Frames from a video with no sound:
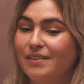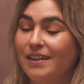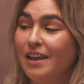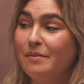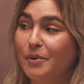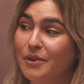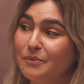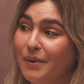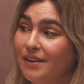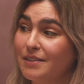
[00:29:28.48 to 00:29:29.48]
the gay
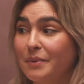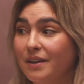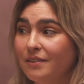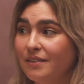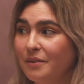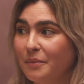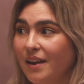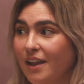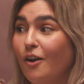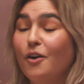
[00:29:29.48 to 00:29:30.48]
boys went as well, where
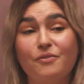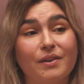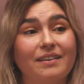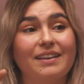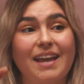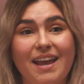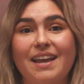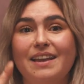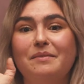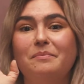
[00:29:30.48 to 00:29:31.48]
like often
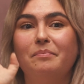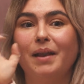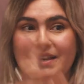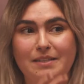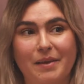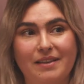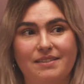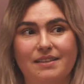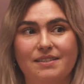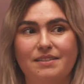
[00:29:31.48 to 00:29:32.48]
gay play
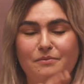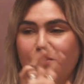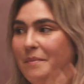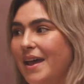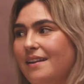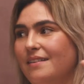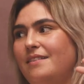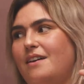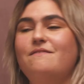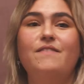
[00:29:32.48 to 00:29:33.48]
spaces for men
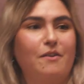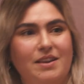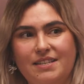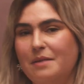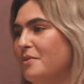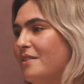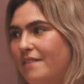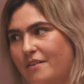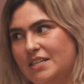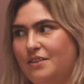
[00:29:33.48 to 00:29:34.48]
are very separate,
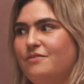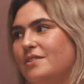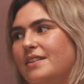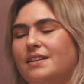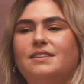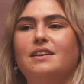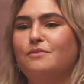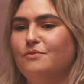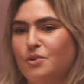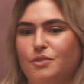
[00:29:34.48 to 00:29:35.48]
very different. That's like
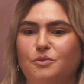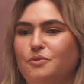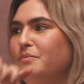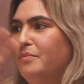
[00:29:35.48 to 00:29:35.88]
Vauxhall